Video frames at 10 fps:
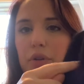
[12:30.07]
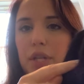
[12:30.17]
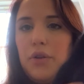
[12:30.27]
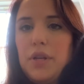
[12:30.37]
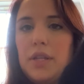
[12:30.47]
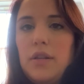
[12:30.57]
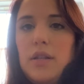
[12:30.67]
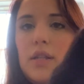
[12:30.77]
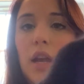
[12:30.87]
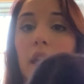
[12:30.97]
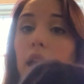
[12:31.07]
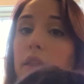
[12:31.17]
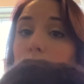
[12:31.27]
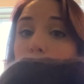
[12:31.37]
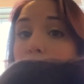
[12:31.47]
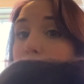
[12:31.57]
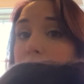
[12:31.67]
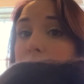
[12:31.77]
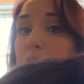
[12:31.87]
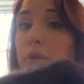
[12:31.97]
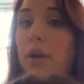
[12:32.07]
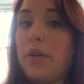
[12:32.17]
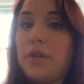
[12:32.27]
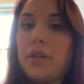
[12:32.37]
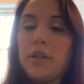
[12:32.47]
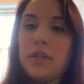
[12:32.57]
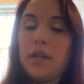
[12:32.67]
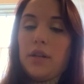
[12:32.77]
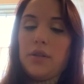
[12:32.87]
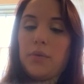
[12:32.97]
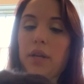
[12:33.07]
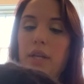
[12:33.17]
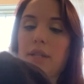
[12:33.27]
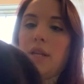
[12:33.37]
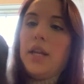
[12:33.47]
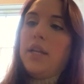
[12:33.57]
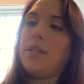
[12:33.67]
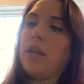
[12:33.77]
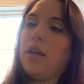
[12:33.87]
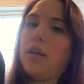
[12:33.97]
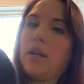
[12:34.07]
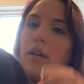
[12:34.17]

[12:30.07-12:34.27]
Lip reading: decreases, and then you decrease every round until it's done. So it is a